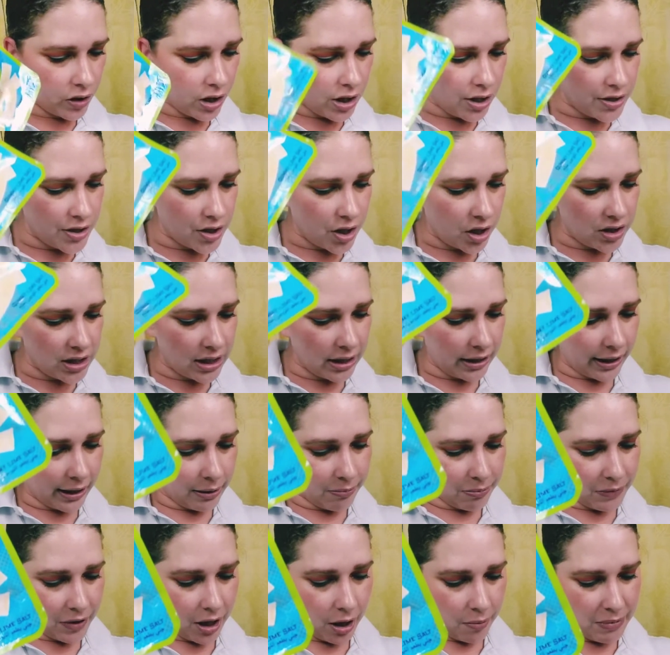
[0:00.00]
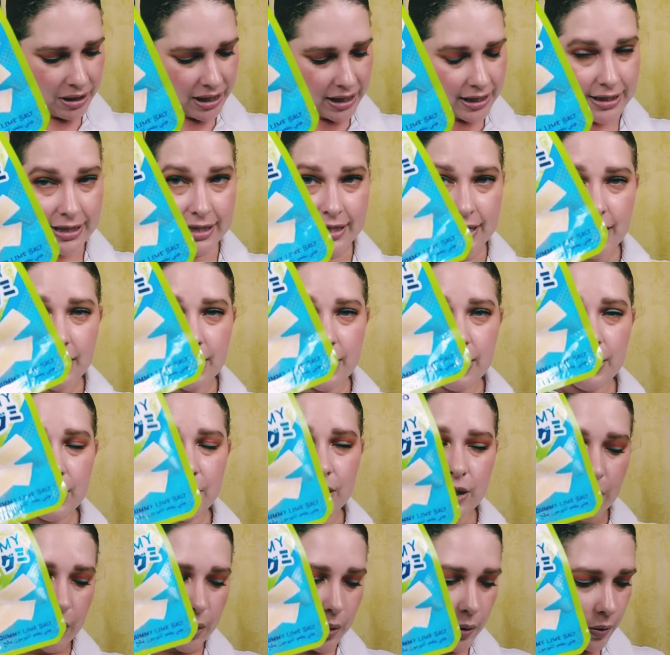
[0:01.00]
Salty lime gummies.
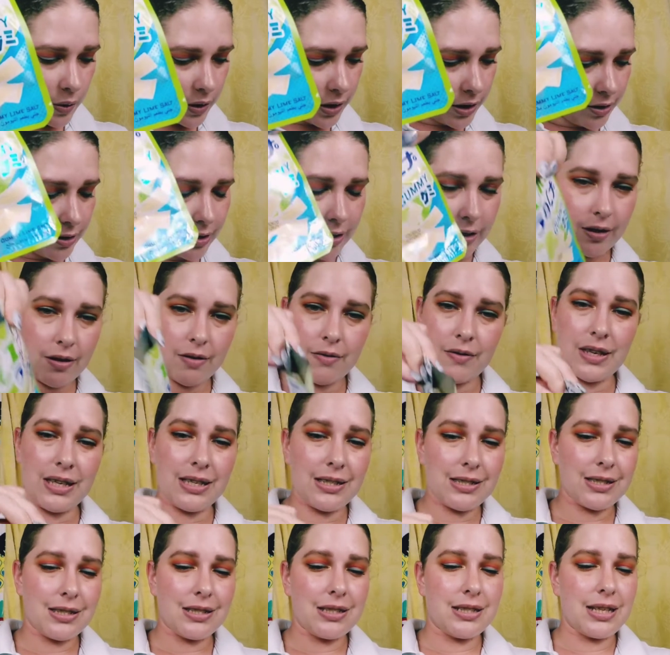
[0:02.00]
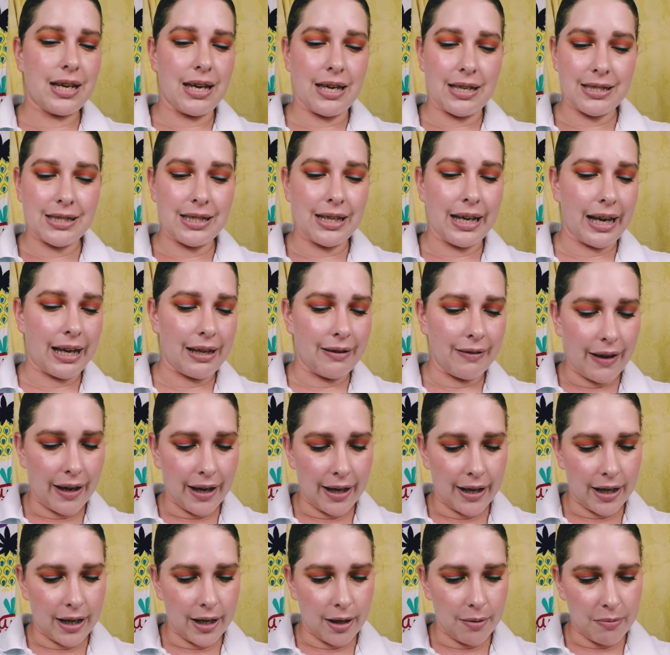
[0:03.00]
So these taste like
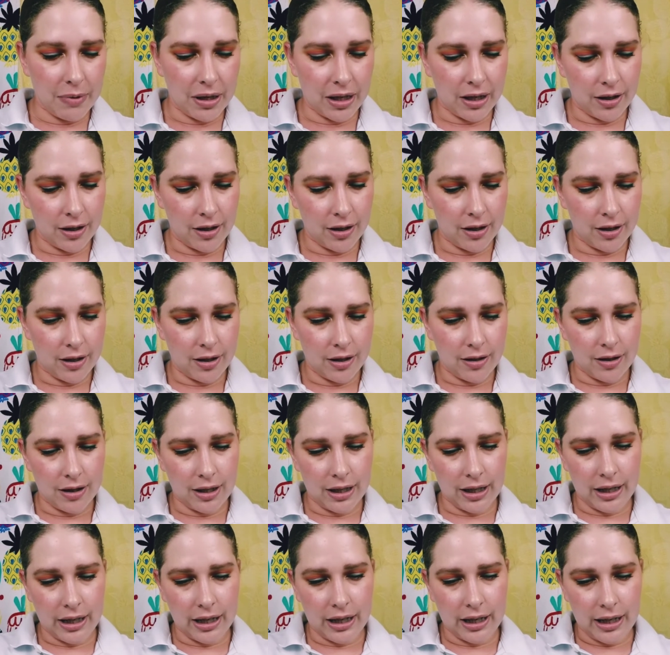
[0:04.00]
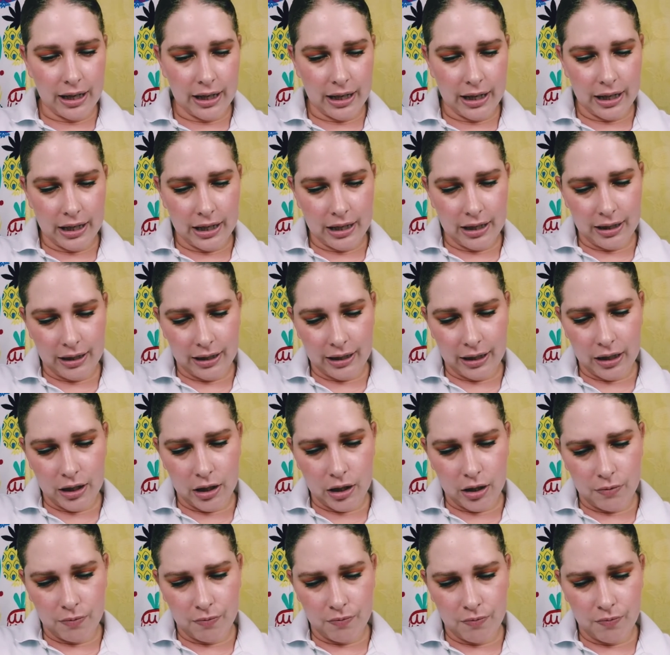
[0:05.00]
lime. They got like
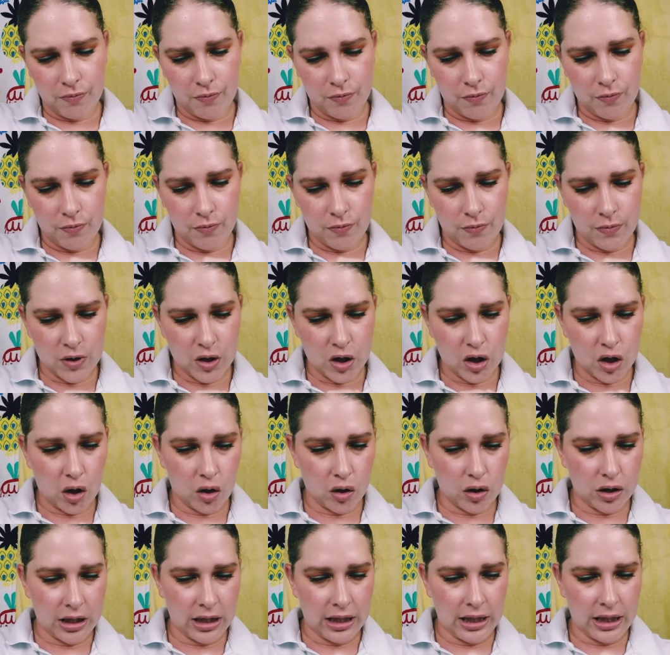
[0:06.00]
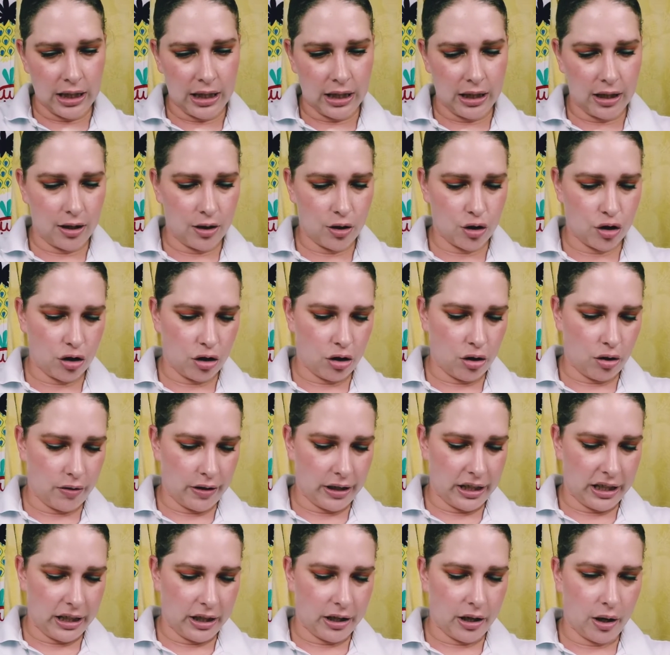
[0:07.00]
a salty,
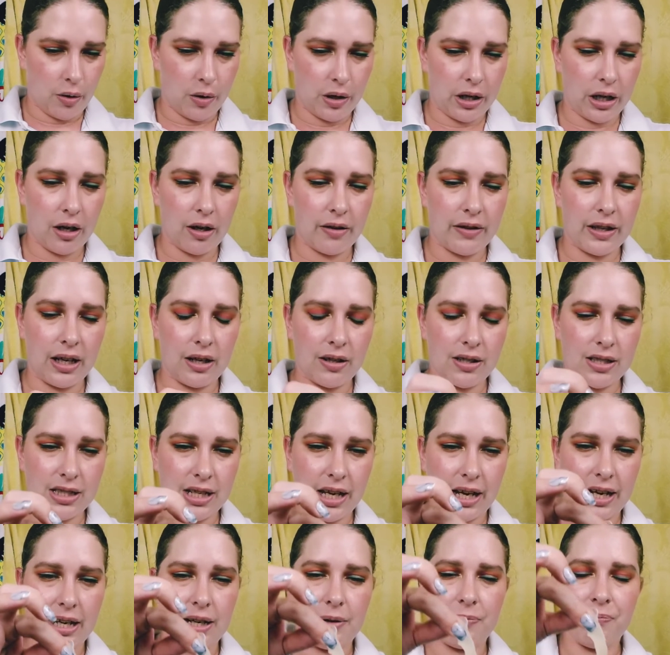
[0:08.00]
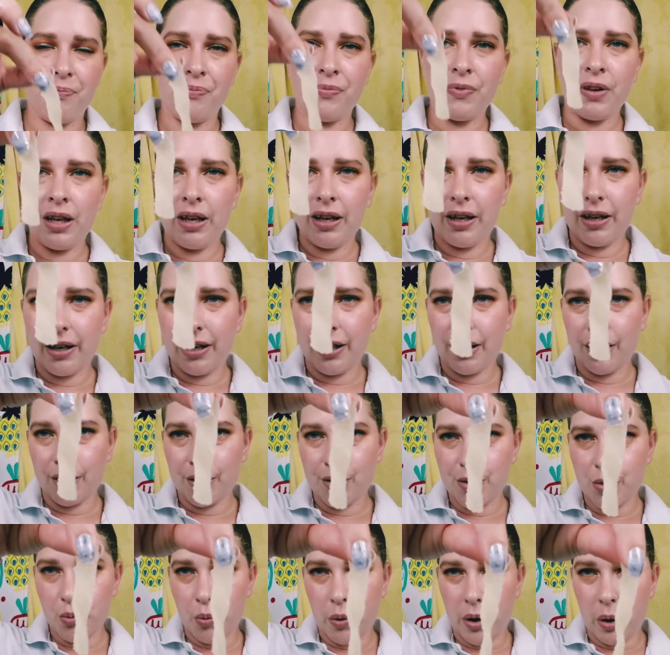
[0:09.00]
sugary coating on the outside.
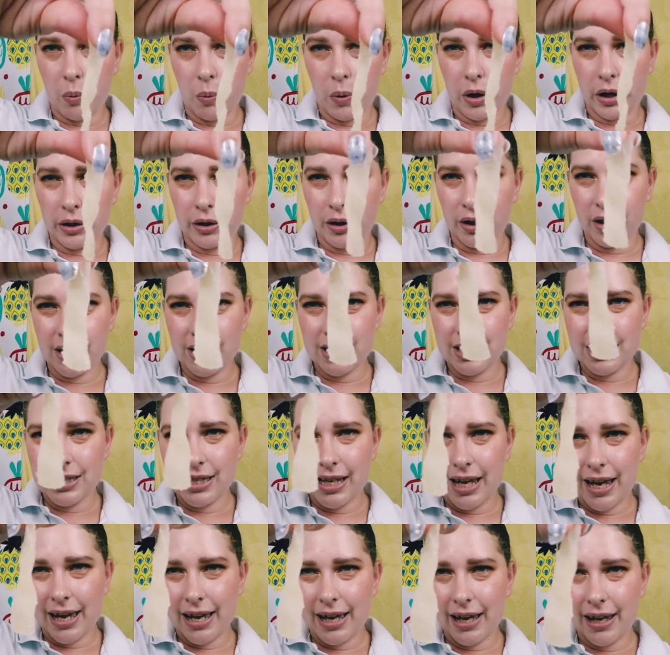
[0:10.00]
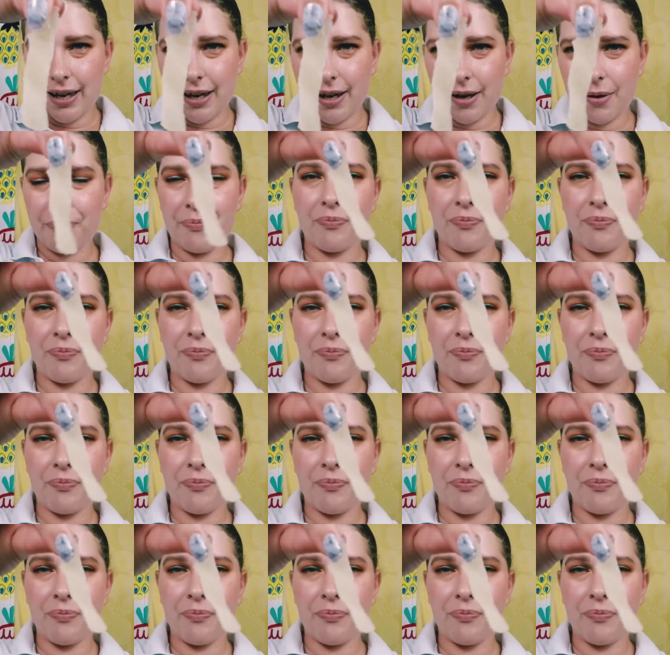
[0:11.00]
Here's what one looks like.